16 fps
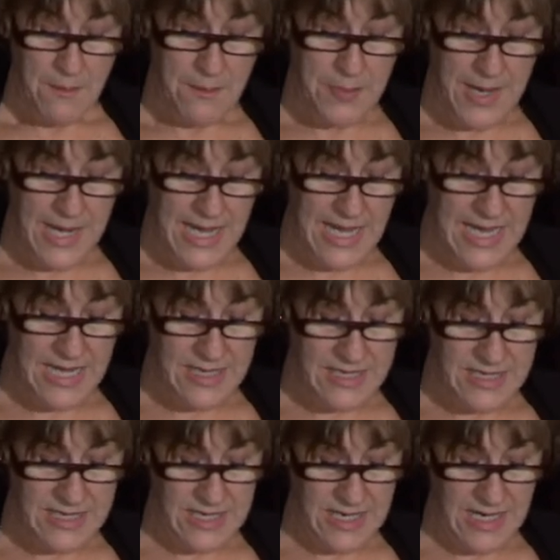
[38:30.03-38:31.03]

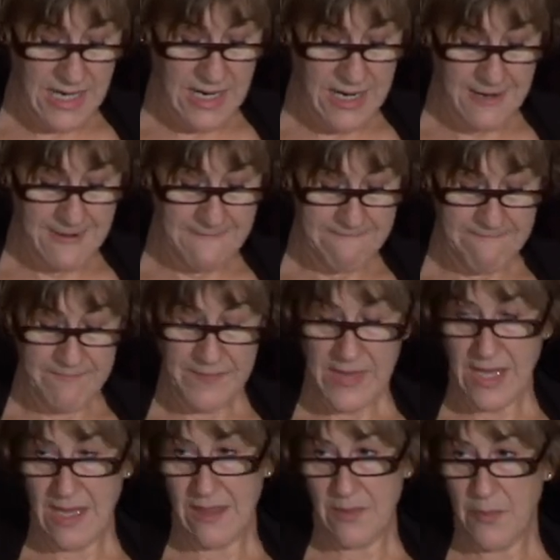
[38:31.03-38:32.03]
But
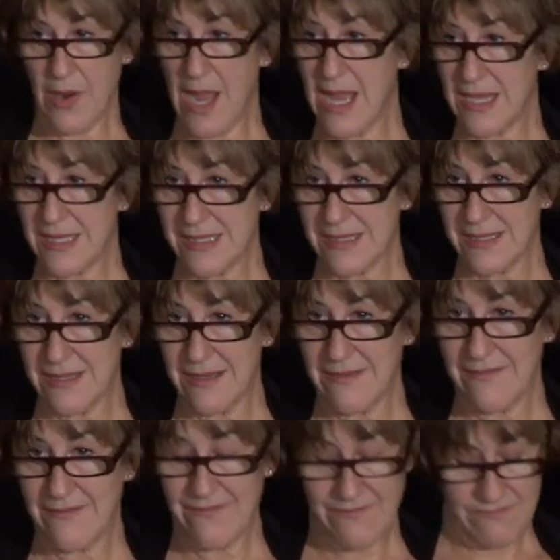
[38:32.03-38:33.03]
um, in the press,
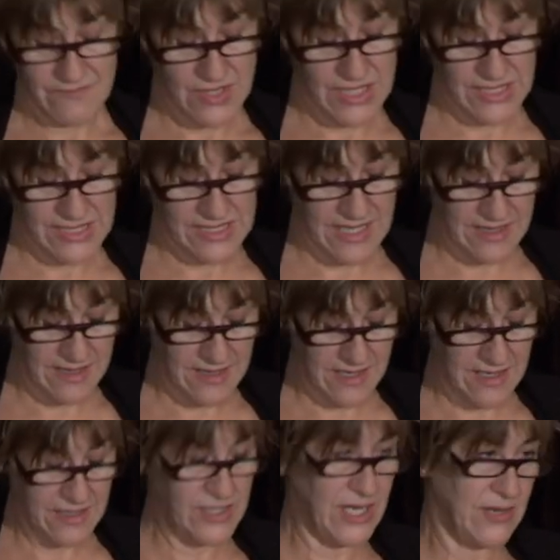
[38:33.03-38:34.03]
she said
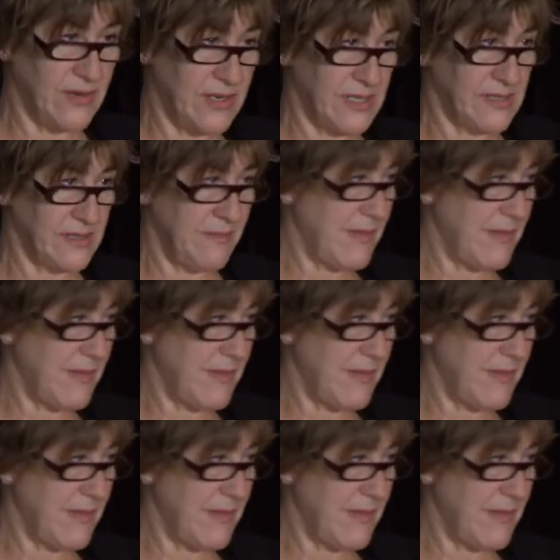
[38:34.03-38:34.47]
that gender doesn't